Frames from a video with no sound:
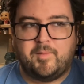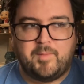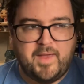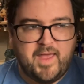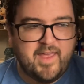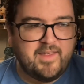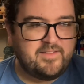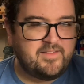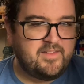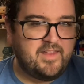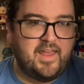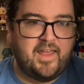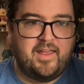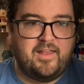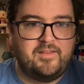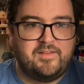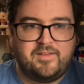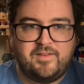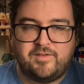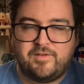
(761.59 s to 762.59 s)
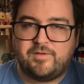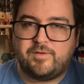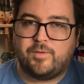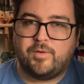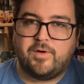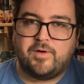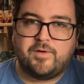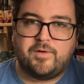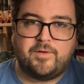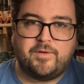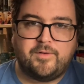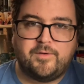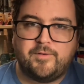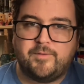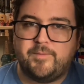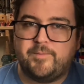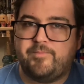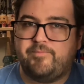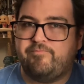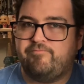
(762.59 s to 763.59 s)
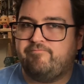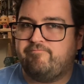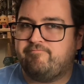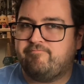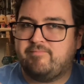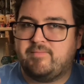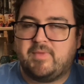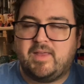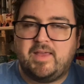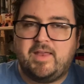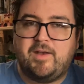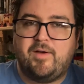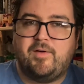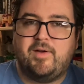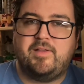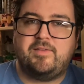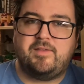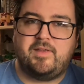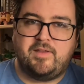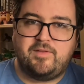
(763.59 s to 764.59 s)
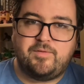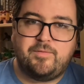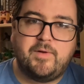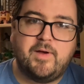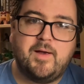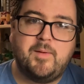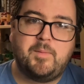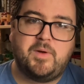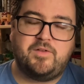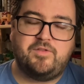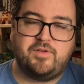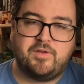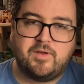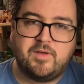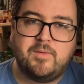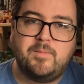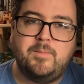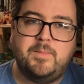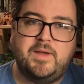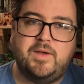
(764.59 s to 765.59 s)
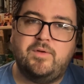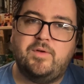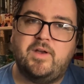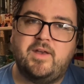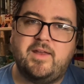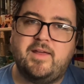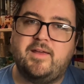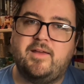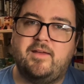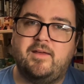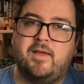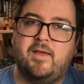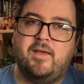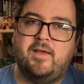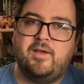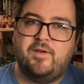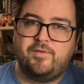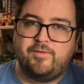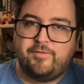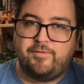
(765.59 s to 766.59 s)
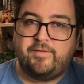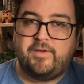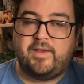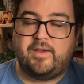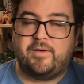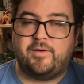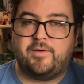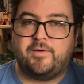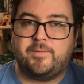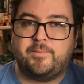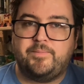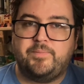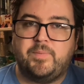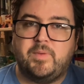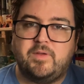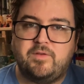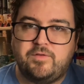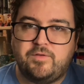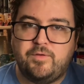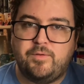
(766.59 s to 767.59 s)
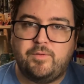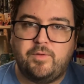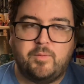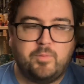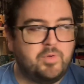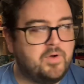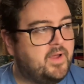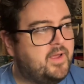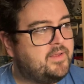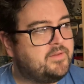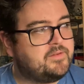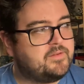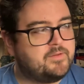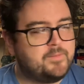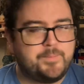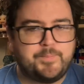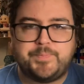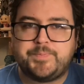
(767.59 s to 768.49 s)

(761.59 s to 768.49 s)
essays, historical, it's very much a community feel to the press,